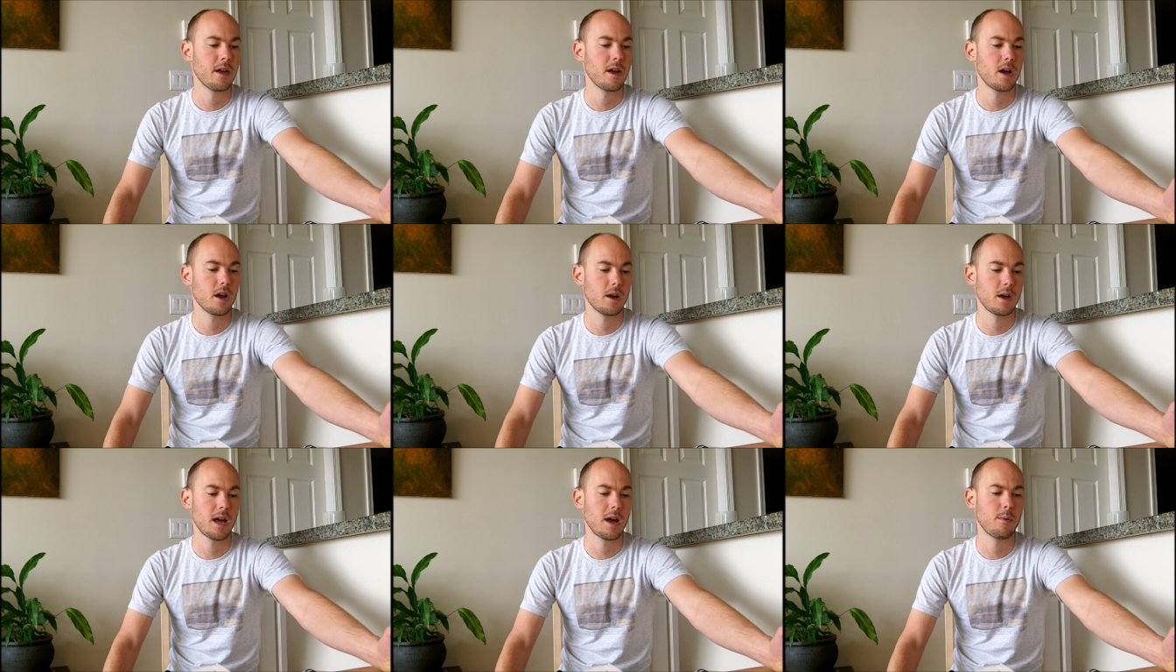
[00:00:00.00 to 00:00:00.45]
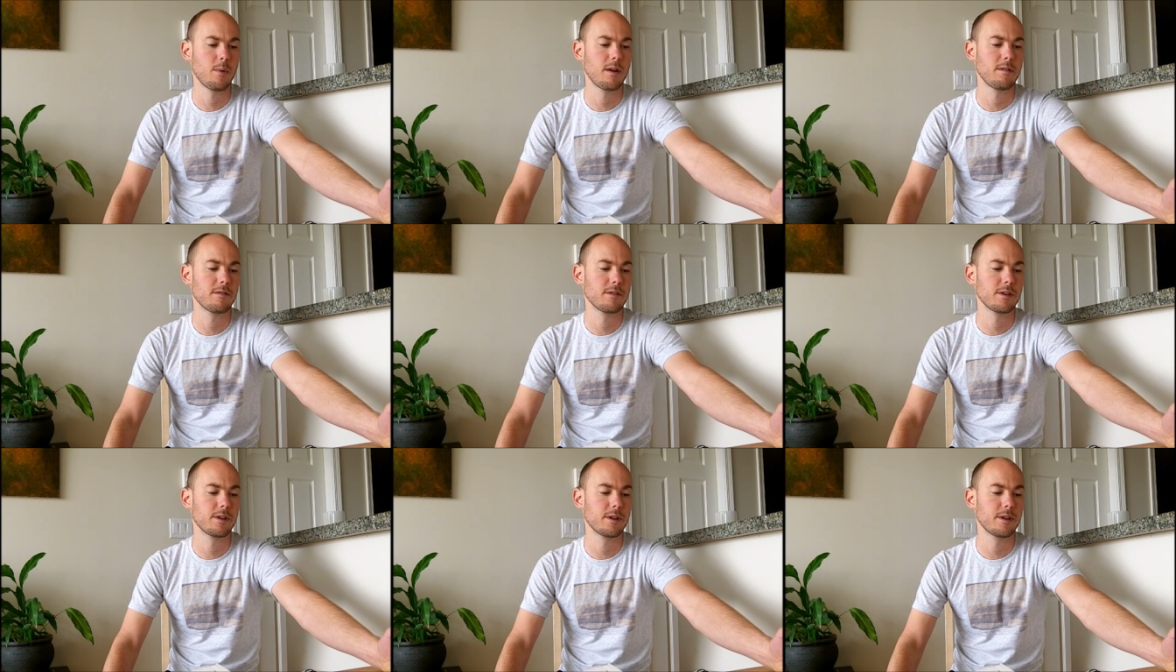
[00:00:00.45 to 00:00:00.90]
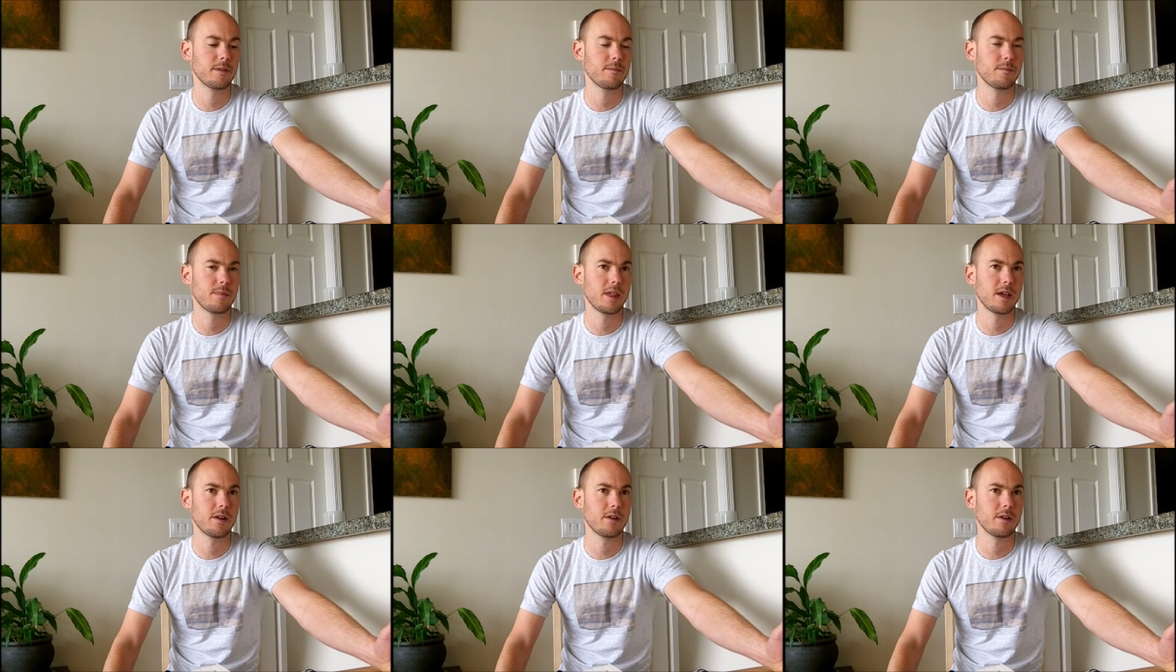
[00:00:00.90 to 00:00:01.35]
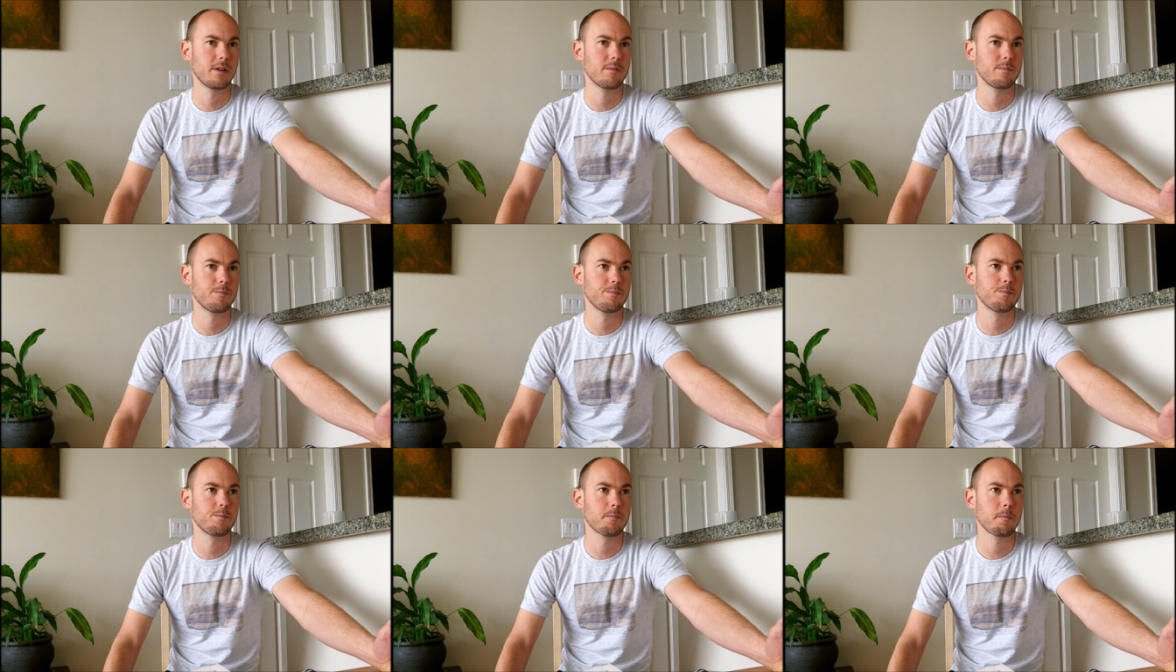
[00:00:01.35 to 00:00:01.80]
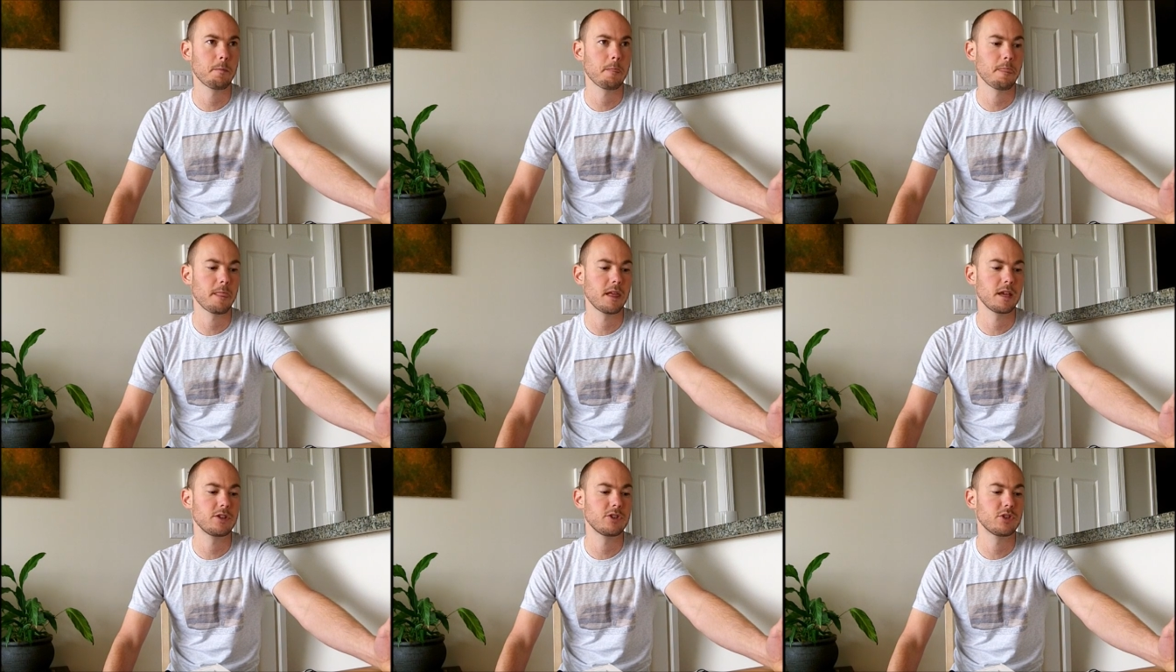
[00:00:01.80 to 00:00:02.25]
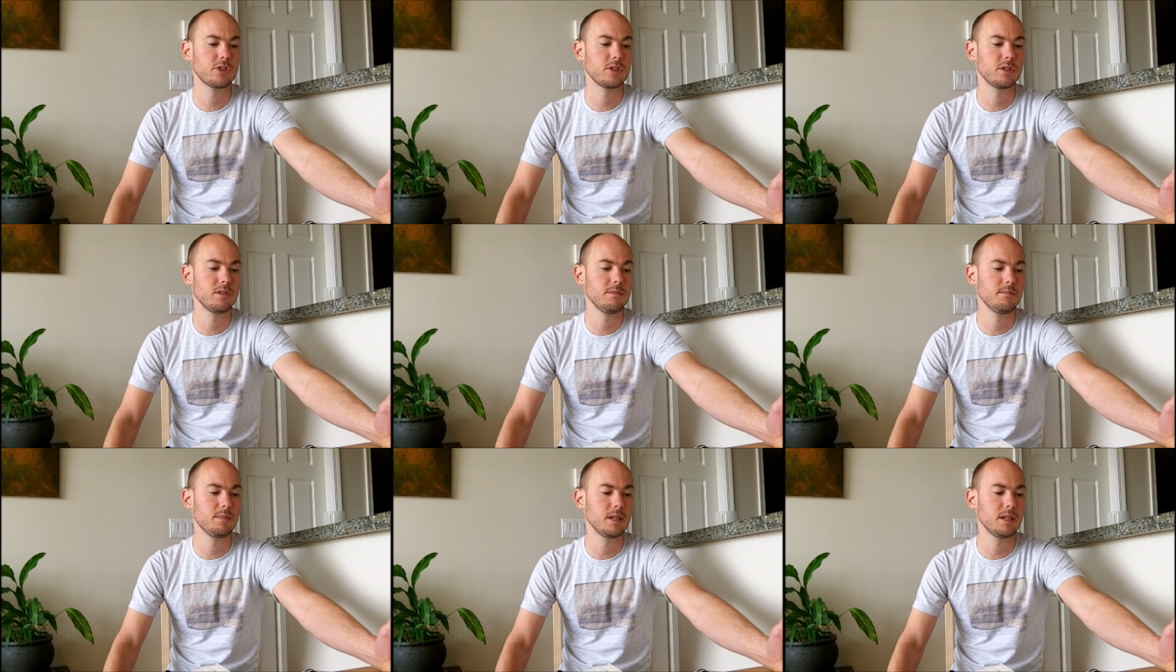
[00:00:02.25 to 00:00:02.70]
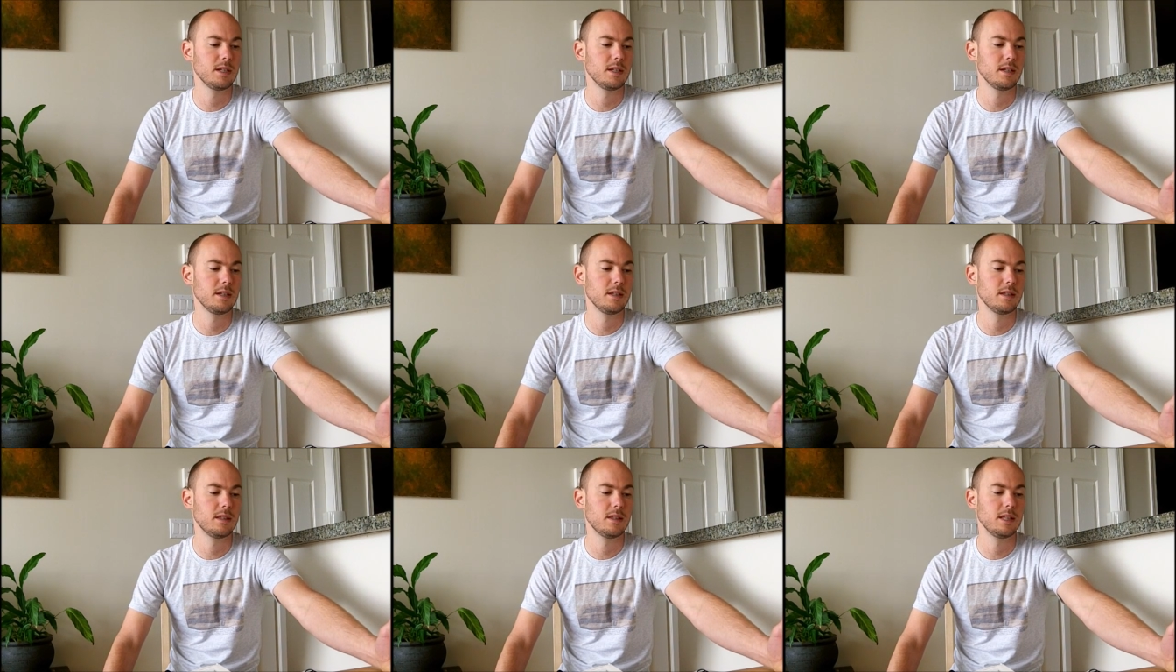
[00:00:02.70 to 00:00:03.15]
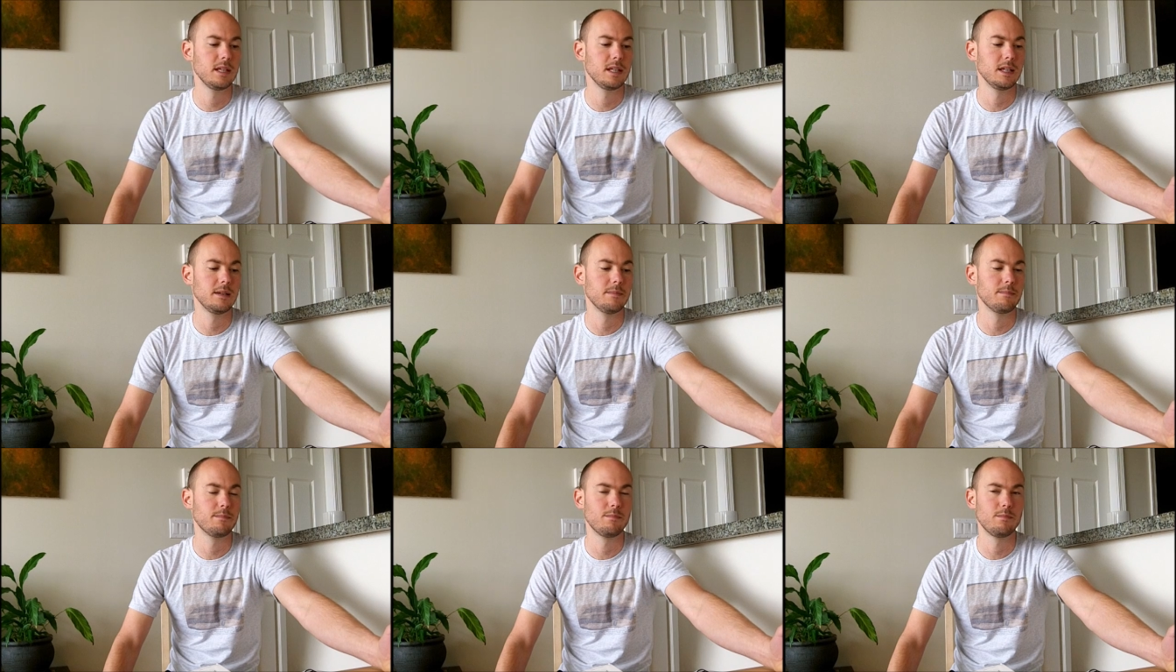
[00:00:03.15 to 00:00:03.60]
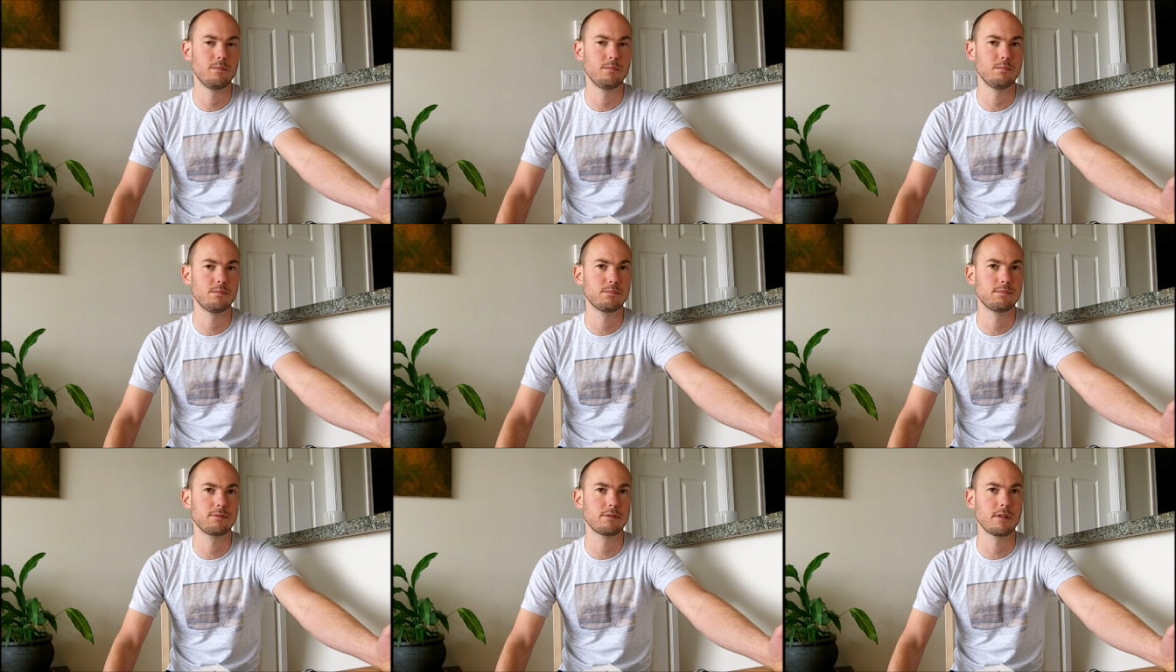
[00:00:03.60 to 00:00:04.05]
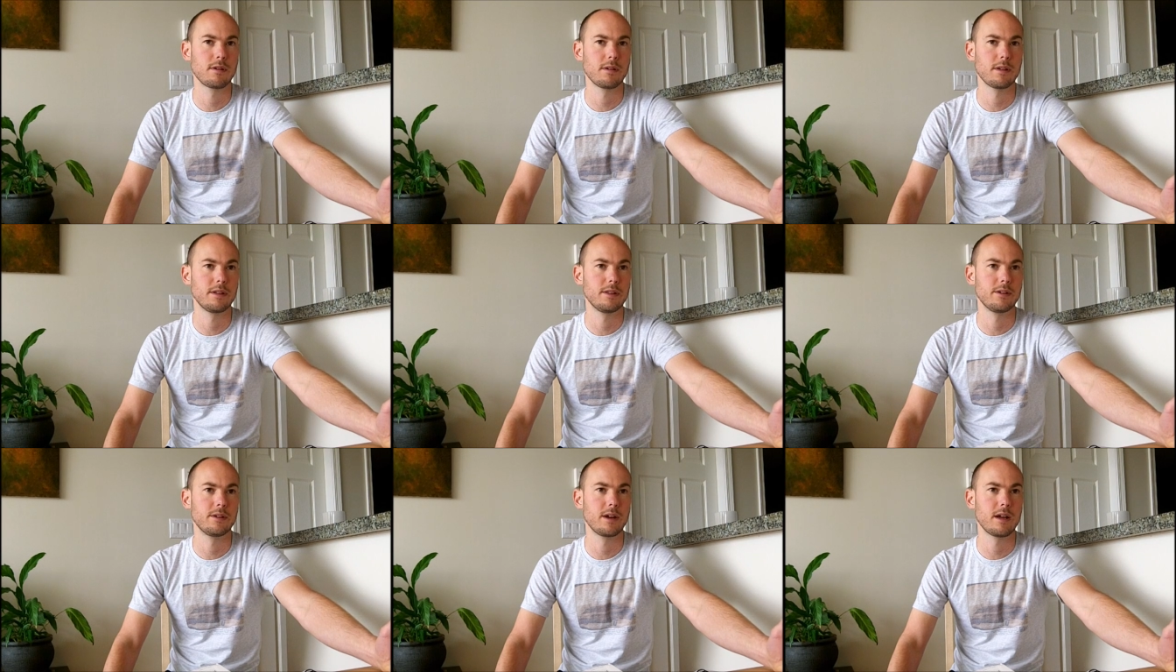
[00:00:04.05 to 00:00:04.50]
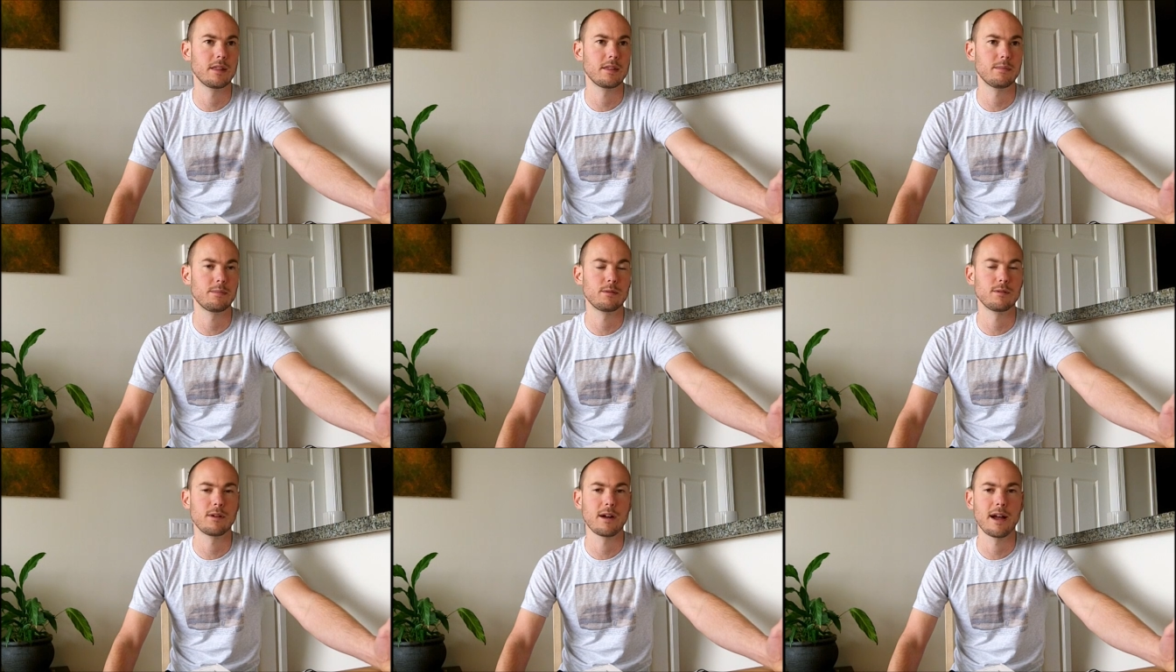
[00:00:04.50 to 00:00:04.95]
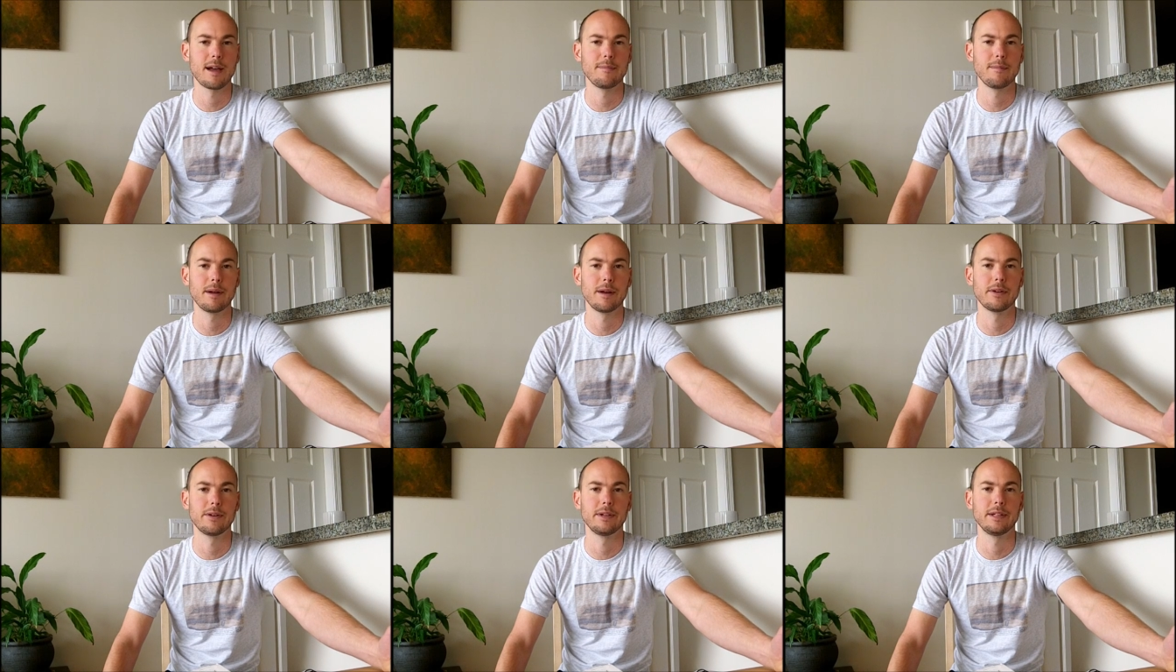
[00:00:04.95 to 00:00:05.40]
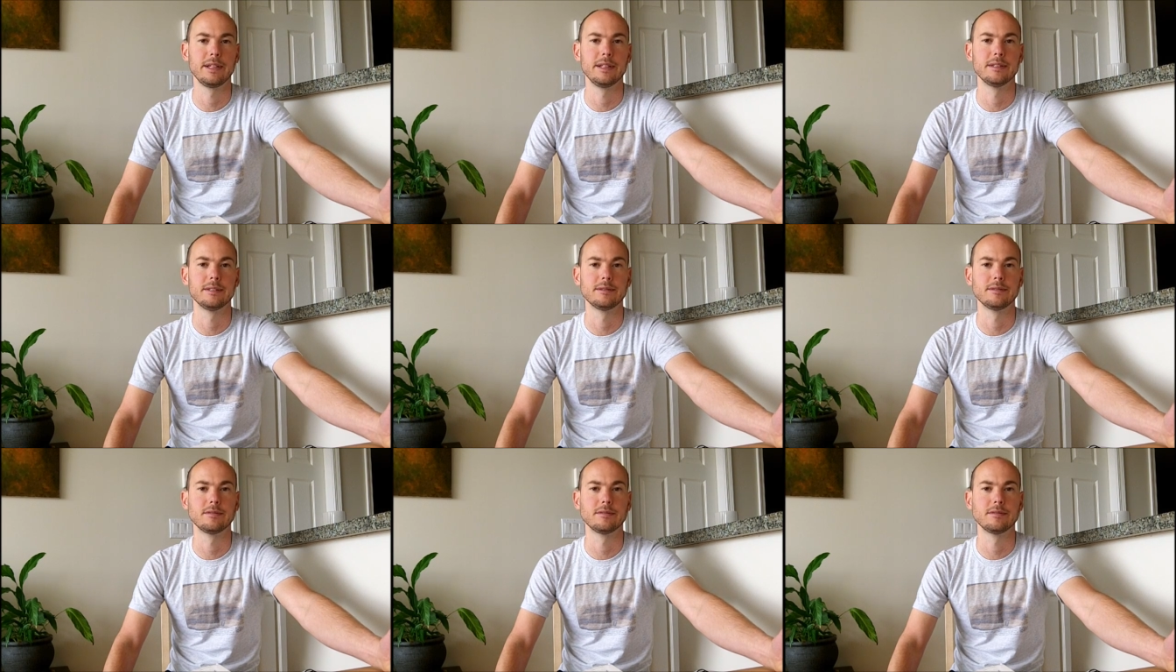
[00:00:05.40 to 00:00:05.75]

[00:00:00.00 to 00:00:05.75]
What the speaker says: However, they shouldn't be they're not the primary